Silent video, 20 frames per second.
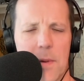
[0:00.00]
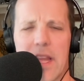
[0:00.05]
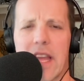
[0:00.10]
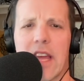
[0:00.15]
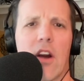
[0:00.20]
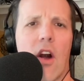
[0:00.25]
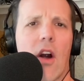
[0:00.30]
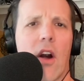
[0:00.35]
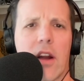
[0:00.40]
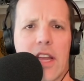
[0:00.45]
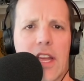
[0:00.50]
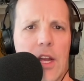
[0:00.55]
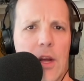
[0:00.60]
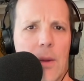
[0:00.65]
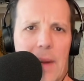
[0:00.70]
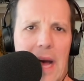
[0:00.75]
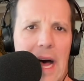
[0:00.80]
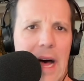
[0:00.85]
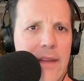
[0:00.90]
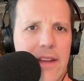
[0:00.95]
We can argue
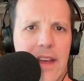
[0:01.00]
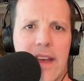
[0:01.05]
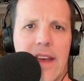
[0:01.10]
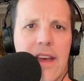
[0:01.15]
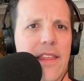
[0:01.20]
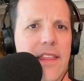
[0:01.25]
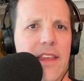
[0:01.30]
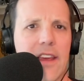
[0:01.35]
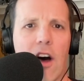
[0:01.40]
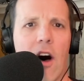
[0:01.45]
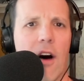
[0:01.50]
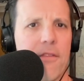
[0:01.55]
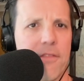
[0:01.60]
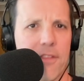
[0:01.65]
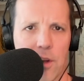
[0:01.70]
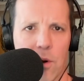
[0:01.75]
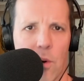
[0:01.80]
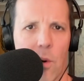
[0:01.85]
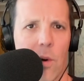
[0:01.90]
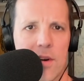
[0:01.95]
about the
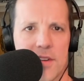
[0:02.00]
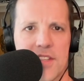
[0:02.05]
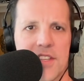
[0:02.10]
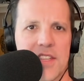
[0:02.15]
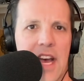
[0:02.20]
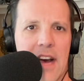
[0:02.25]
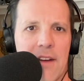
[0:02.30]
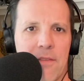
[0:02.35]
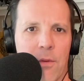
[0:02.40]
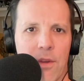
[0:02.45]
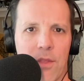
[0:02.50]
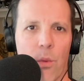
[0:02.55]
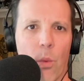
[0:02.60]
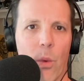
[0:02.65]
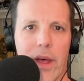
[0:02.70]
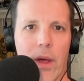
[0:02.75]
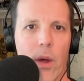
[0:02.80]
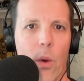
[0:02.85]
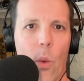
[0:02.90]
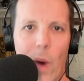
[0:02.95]
off-the-court stuff with
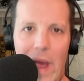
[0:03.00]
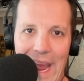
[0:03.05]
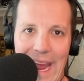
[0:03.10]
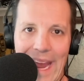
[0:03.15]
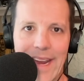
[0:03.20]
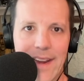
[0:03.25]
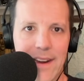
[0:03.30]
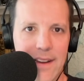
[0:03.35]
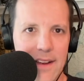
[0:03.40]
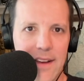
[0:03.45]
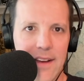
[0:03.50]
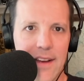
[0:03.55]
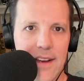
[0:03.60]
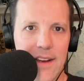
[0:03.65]
Will Wade.